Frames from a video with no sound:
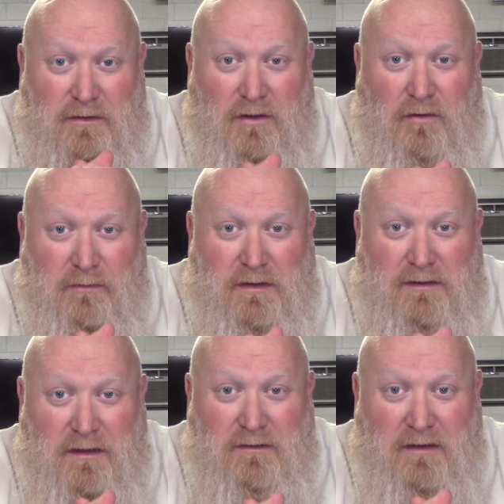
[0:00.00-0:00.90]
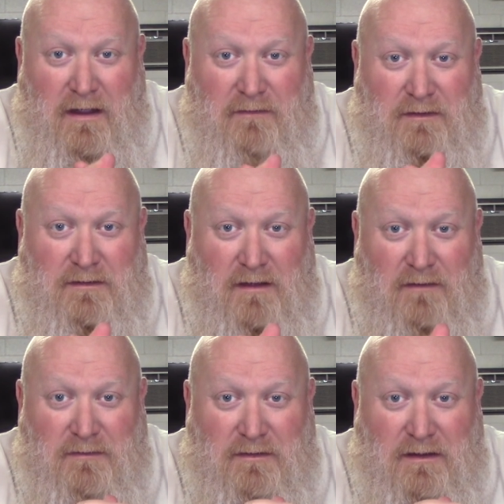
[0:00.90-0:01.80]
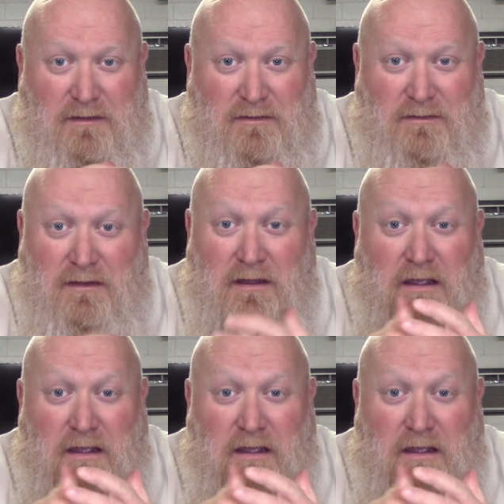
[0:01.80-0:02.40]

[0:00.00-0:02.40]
Don't be scared to have these conversations.